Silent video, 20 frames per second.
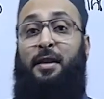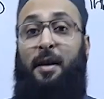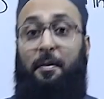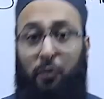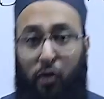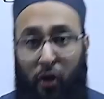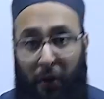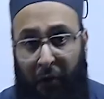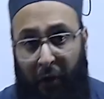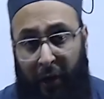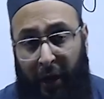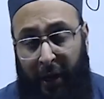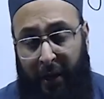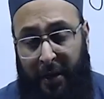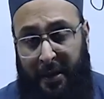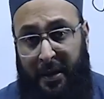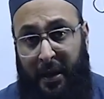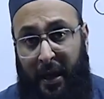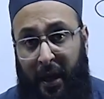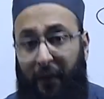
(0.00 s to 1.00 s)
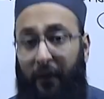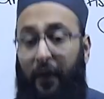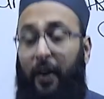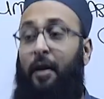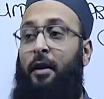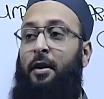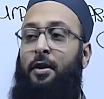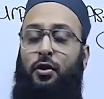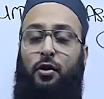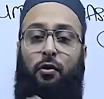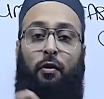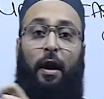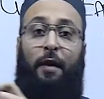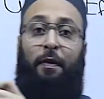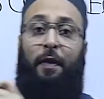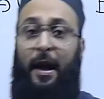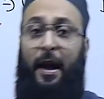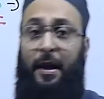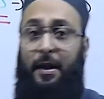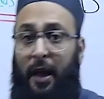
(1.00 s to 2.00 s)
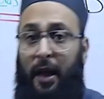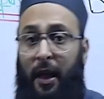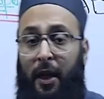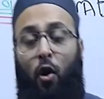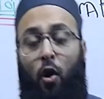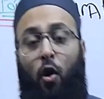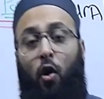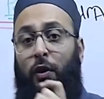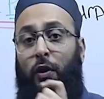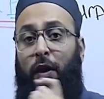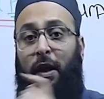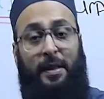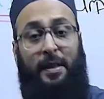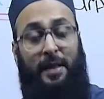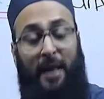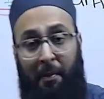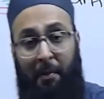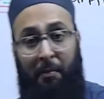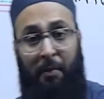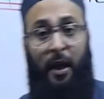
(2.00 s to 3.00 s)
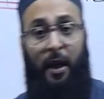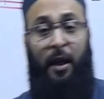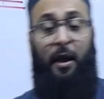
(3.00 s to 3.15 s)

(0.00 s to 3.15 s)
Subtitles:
assumption of the date is given, so write that date or the exam